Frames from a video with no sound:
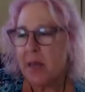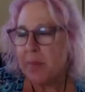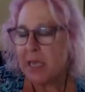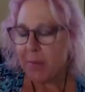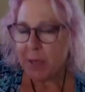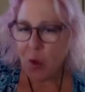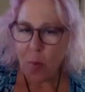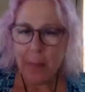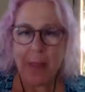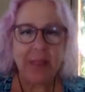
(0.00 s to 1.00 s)
becoming a
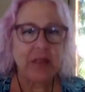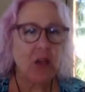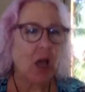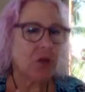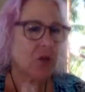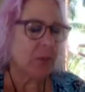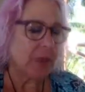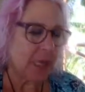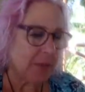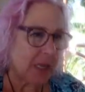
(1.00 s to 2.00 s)
homeopathic doctor and
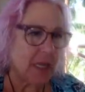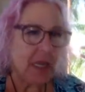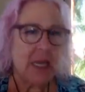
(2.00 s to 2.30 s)
becoming